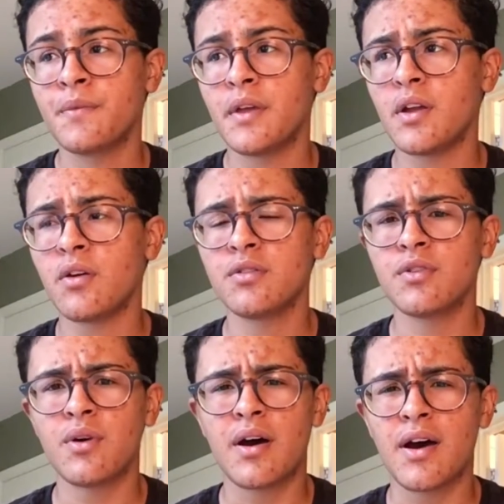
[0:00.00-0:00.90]
And
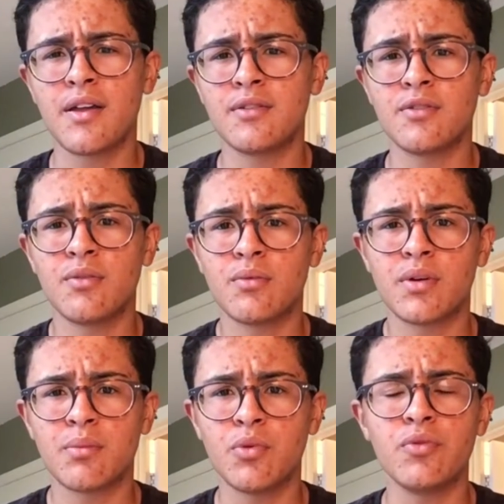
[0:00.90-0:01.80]
also, I don't
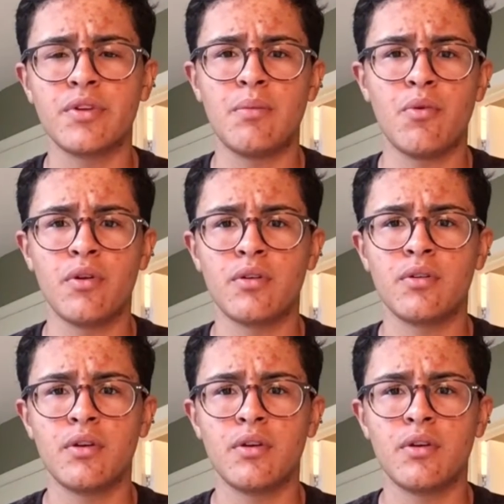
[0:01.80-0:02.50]
want to move anymore.